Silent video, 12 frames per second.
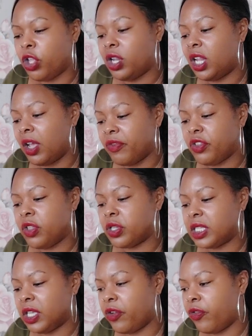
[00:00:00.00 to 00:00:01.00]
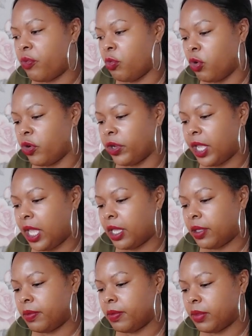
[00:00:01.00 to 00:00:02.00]
You're loving yourself more,
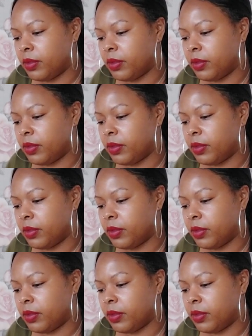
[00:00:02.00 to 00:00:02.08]
okay?